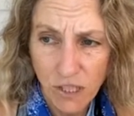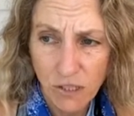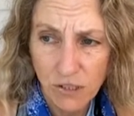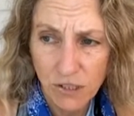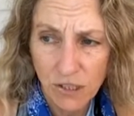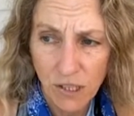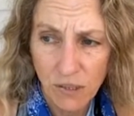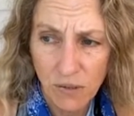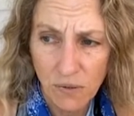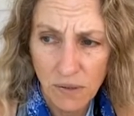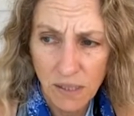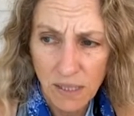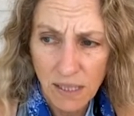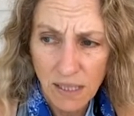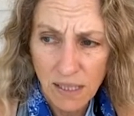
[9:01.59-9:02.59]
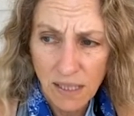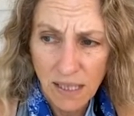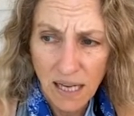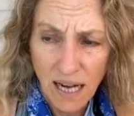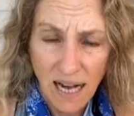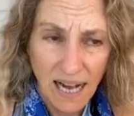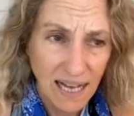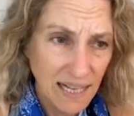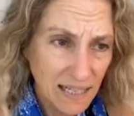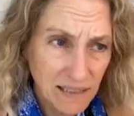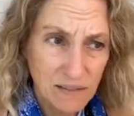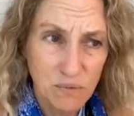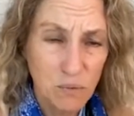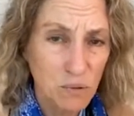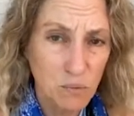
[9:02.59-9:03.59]
So
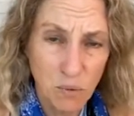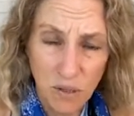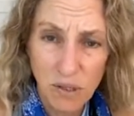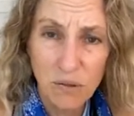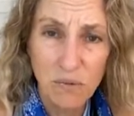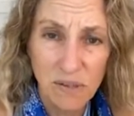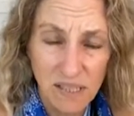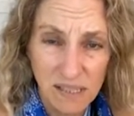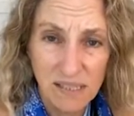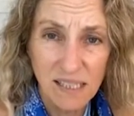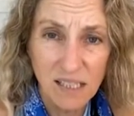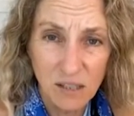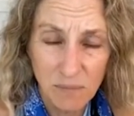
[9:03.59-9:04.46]
I will work with a single